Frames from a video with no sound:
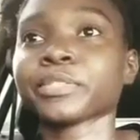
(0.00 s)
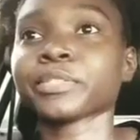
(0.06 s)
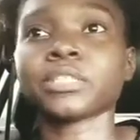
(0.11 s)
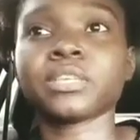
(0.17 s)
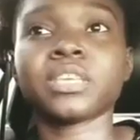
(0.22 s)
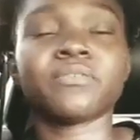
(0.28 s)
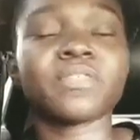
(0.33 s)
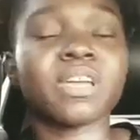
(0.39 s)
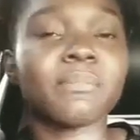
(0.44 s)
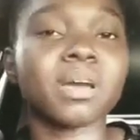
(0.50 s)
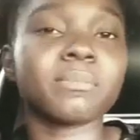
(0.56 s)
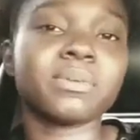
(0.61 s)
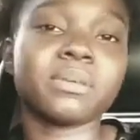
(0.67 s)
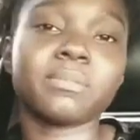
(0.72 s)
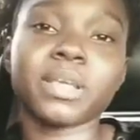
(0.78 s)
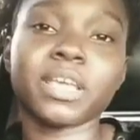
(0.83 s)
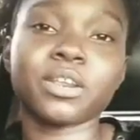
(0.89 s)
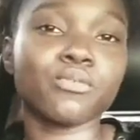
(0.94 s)
if you're bad
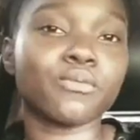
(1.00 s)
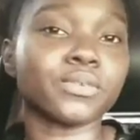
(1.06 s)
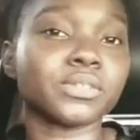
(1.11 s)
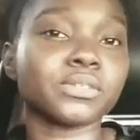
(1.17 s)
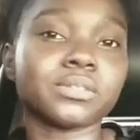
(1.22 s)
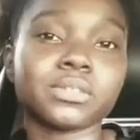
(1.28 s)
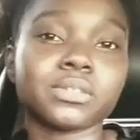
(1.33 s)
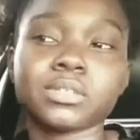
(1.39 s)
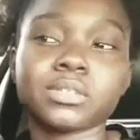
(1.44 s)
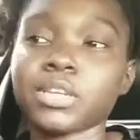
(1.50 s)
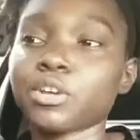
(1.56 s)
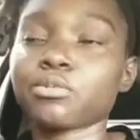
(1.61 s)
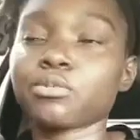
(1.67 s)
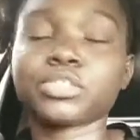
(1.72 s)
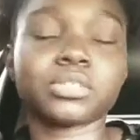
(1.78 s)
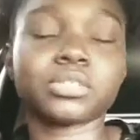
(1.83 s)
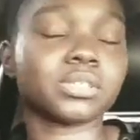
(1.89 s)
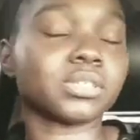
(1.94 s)
people, if you
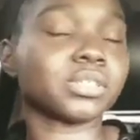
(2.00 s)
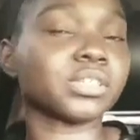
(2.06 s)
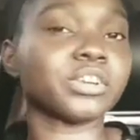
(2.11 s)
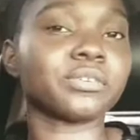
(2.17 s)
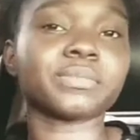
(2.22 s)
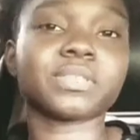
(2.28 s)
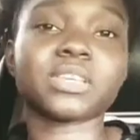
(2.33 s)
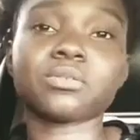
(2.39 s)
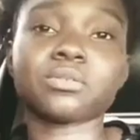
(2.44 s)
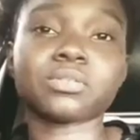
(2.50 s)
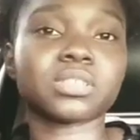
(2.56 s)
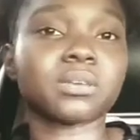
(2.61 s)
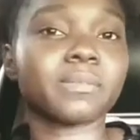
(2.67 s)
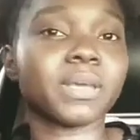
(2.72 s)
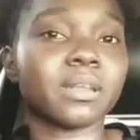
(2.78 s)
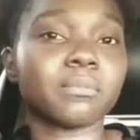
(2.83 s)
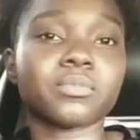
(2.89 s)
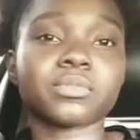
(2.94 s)
negotiate your terms, so
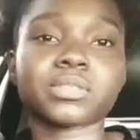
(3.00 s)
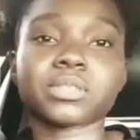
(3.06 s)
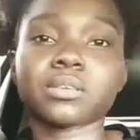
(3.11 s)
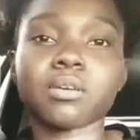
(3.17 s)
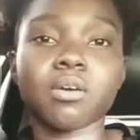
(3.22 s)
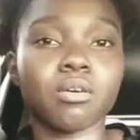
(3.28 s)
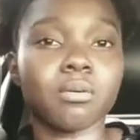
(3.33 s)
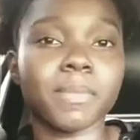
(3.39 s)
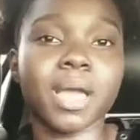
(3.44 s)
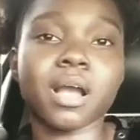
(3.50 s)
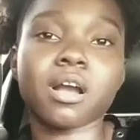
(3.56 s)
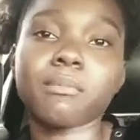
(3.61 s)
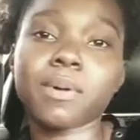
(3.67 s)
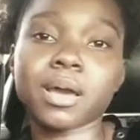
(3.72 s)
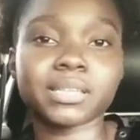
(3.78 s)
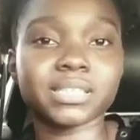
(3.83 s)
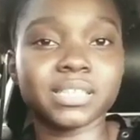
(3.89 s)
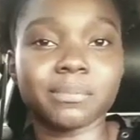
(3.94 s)
make them know, so yo, may I go
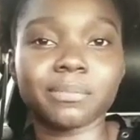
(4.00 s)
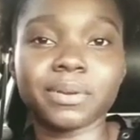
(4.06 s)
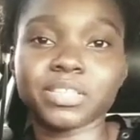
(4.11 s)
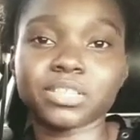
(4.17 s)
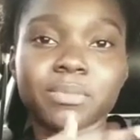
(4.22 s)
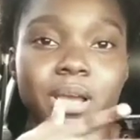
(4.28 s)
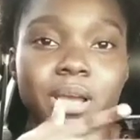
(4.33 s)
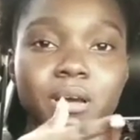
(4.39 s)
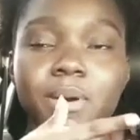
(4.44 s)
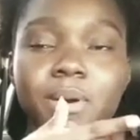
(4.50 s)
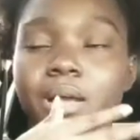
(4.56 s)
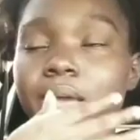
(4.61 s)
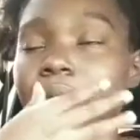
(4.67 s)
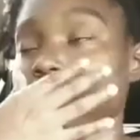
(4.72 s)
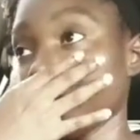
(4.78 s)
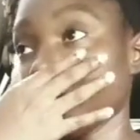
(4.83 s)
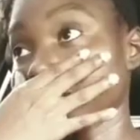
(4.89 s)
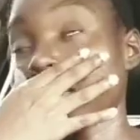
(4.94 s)
back to the same place, or may I go back.
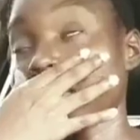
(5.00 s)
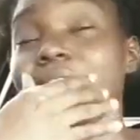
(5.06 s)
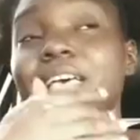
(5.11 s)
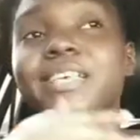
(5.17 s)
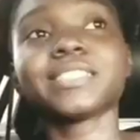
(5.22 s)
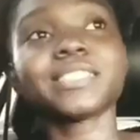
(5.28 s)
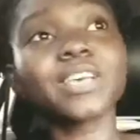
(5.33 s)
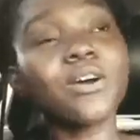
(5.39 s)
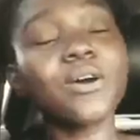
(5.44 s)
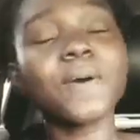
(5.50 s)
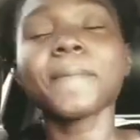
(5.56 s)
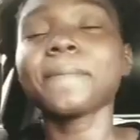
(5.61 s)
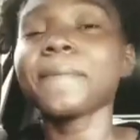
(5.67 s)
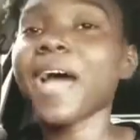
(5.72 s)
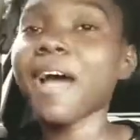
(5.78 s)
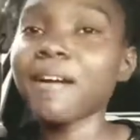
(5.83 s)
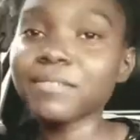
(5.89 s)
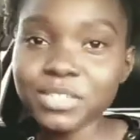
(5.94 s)
Anyways, so
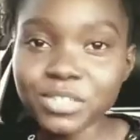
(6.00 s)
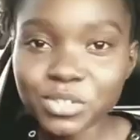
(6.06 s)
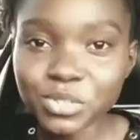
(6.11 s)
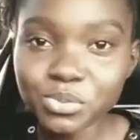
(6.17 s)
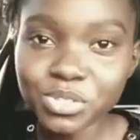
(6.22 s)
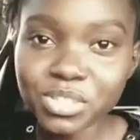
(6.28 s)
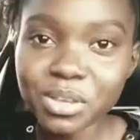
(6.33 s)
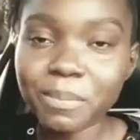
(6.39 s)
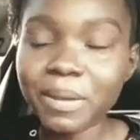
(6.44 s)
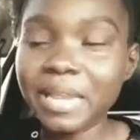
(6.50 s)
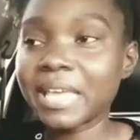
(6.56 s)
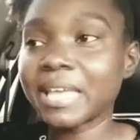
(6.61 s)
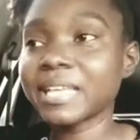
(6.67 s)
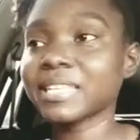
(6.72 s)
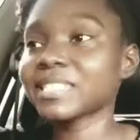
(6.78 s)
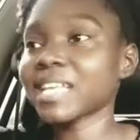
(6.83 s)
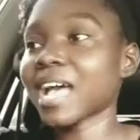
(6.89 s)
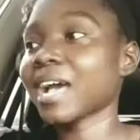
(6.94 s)
after you choose your
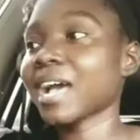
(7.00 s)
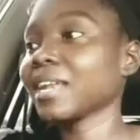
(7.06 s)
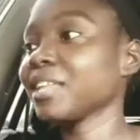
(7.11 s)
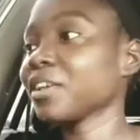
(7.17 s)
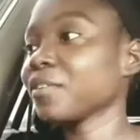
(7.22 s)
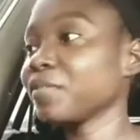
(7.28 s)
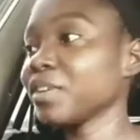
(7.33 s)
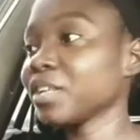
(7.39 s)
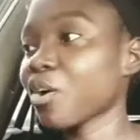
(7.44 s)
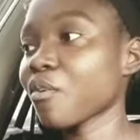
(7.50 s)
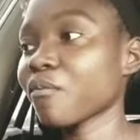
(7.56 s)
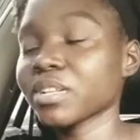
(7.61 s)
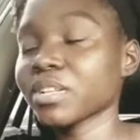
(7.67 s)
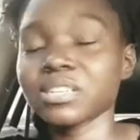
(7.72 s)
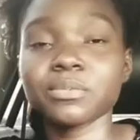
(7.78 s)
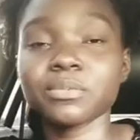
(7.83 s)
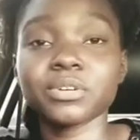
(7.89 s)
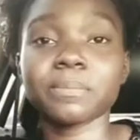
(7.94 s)
place and you feel
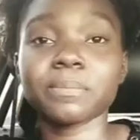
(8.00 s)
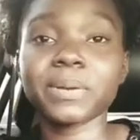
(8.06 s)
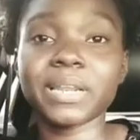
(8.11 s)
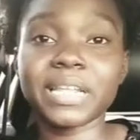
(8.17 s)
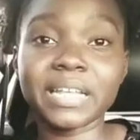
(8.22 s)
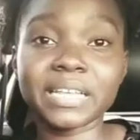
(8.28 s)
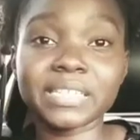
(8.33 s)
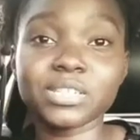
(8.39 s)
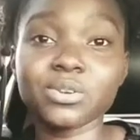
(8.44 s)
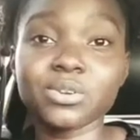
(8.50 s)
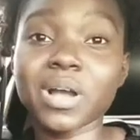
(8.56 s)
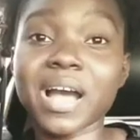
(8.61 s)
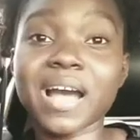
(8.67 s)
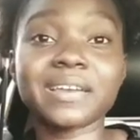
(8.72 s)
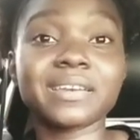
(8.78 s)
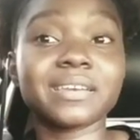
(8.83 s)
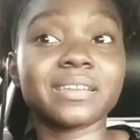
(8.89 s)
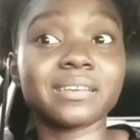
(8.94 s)
comfortable with the place, look
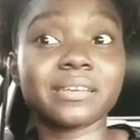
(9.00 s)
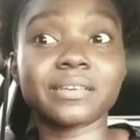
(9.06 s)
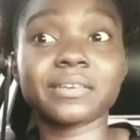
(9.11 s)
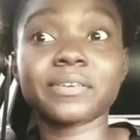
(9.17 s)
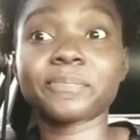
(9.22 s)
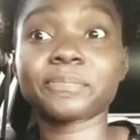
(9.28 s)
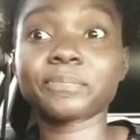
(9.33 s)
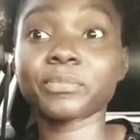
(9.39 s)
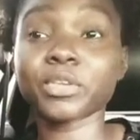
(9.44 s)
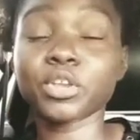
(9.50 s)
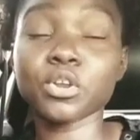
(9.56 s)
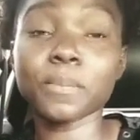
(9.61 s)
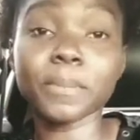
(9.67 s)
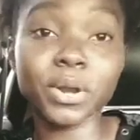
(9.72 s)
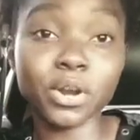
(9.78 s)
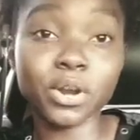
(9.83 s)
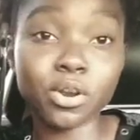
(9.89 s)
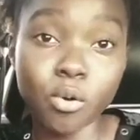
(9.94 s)
at the
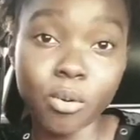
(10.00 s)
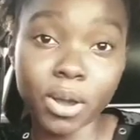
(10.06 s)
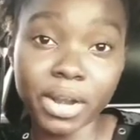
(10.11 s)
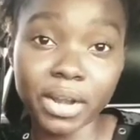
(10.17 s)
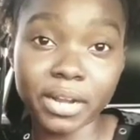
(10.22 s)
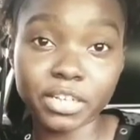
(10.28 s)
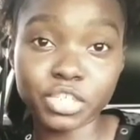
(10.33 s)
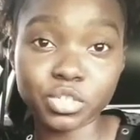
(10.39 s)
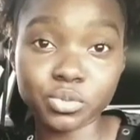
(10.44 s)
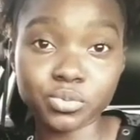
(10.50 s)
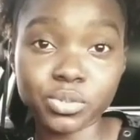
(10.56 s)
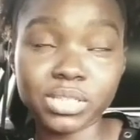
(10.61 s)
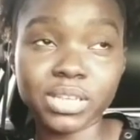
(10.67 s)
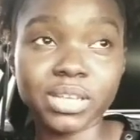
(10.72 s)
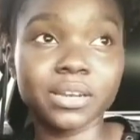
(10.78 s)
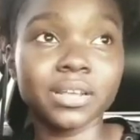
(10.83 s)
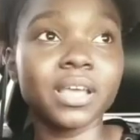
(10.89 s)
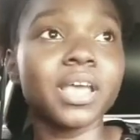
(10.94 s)
per hour that they're
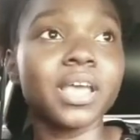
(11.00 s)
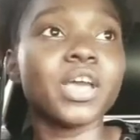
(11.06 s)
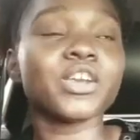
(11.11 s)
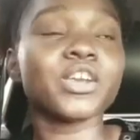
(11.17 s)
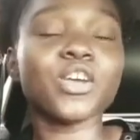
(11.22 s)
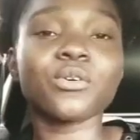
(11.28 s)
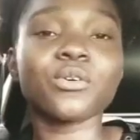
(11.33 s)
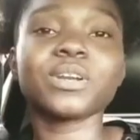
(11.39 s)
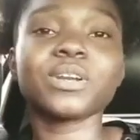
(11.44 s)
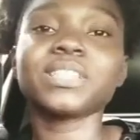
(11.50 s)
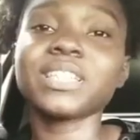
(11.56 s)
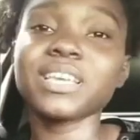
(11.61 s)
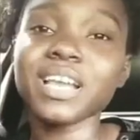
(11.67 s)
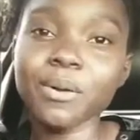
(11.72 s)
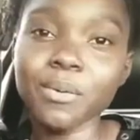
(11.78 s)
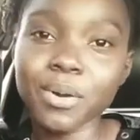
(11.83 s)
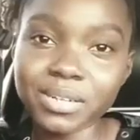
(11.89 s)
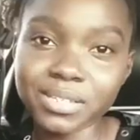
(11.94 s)
choosing. Now, the
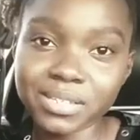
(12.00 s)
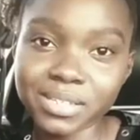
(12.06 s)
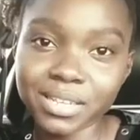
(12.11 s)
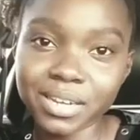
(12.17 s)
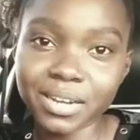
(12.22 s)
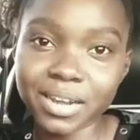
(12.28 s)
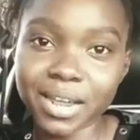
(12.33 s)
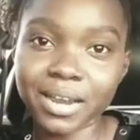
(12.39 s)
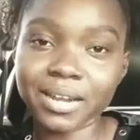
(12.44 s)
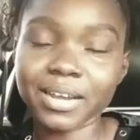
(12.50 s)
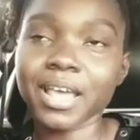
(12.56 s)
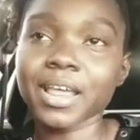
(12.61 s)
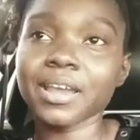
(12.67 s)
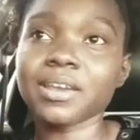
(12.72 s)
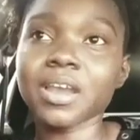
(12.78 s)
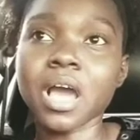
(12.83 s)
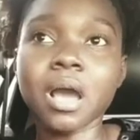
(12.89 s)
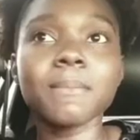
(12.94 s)
thing I want to tell you that
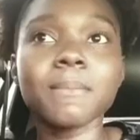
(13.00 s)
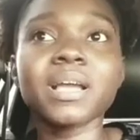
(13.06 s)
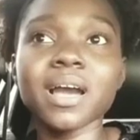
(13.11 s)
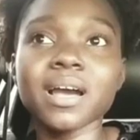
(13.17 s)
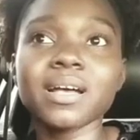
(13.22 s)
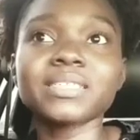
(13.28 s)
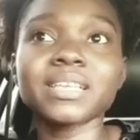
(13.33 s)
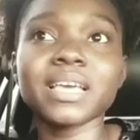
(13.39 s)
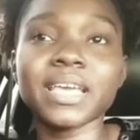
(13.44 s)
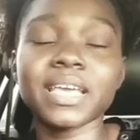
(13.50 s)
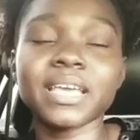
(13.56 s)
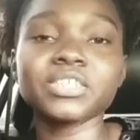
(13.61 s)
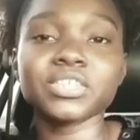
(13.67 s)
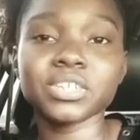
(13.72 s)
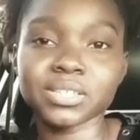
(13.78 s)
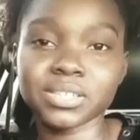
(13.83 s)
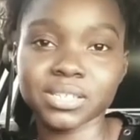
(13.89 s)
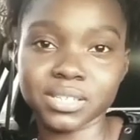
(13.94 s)
not because an
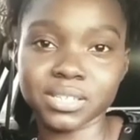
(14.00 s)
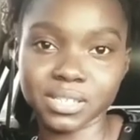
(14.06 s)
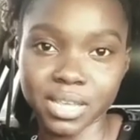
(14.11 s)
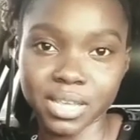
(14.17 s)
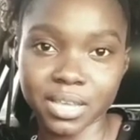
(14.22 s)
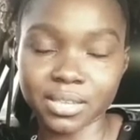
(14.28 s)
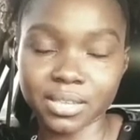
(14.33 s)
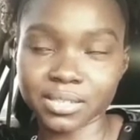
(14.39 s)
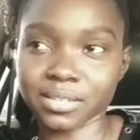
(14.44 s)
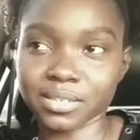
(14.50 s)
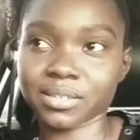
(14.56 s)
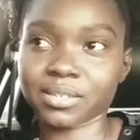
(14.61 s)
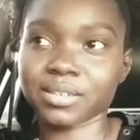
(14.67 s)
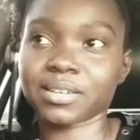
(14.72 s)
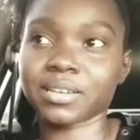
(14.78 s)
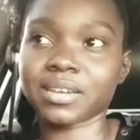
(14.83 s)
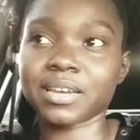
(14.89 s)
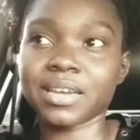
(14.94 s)
agency says
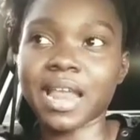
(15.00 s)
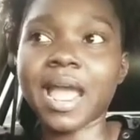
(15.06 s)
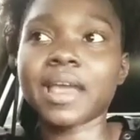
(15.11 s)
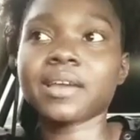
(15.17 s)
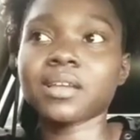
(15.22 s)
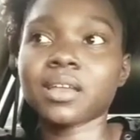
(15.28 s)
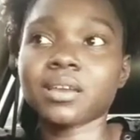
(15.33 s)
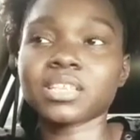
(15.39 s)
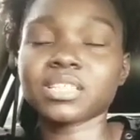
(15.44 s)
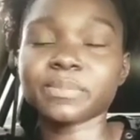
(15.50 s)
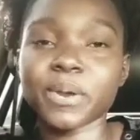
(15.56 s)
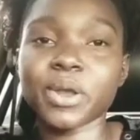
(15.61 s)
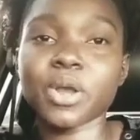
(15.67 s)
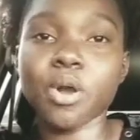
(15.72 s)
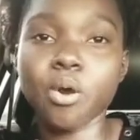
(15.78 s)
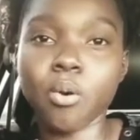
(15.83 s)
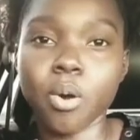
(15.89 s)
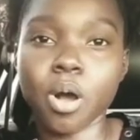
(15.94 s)
$9 per
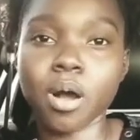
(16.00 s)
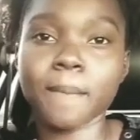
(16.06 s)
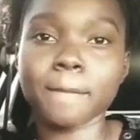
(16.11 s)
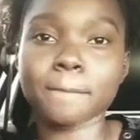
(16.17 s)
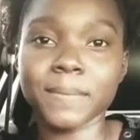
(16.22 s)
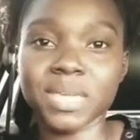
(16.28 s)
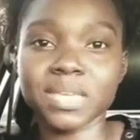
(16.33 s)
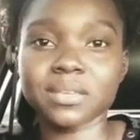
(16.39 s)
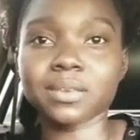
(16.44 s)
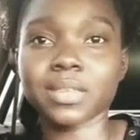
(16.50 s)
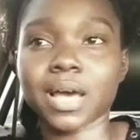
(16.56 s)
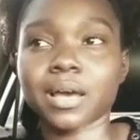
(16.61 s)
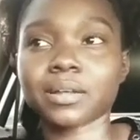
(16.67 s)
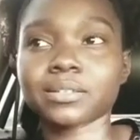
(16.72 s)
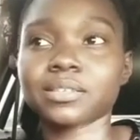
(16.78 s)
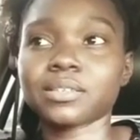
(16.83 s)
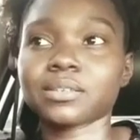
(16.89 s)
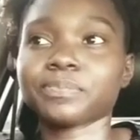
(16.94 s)
hour mean
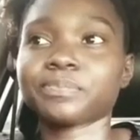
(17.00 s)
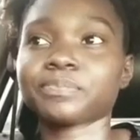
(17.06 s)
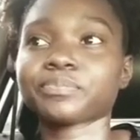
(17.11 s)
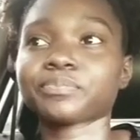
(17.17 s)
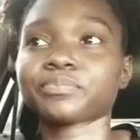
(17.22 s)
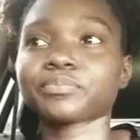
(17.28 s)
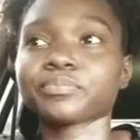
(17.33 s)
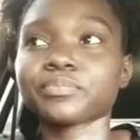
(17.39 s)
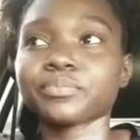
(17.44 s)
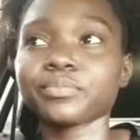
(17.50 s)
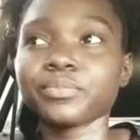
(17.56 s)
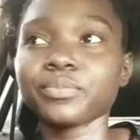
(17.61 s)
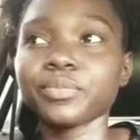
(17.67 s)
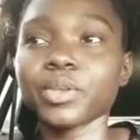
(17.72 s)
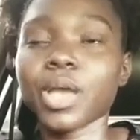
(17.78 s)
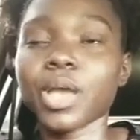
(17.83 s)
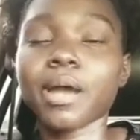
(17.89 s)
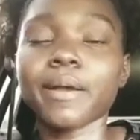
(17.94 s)
that,
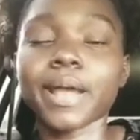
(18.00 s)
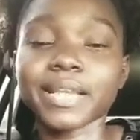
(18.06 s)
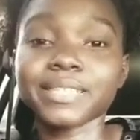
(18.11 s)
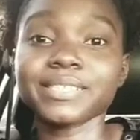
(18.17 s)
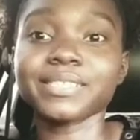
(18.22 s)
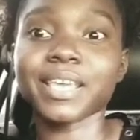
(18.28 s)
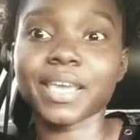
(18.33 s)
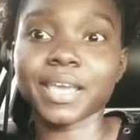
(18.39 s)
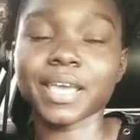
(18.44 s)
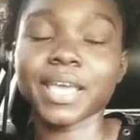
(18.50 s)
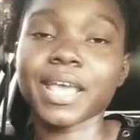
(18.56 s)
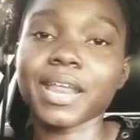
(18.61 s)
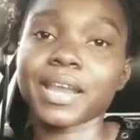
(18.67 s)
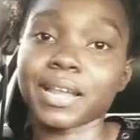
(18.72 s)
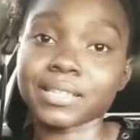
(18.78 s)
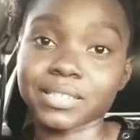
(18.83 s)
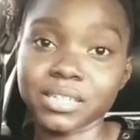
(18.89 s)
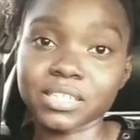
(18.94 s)
all right, yeah,
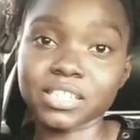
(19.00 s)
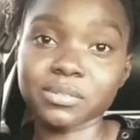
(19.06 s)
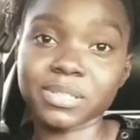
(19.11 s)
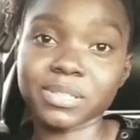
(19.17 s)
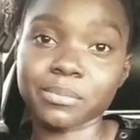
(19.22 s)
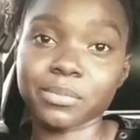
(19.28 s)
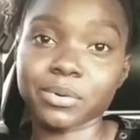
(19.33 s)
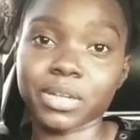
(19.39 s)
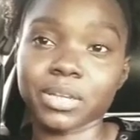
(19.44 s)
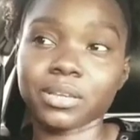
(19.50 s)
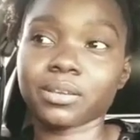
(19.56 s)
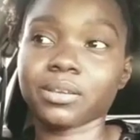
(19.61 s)
that's a little bit of money.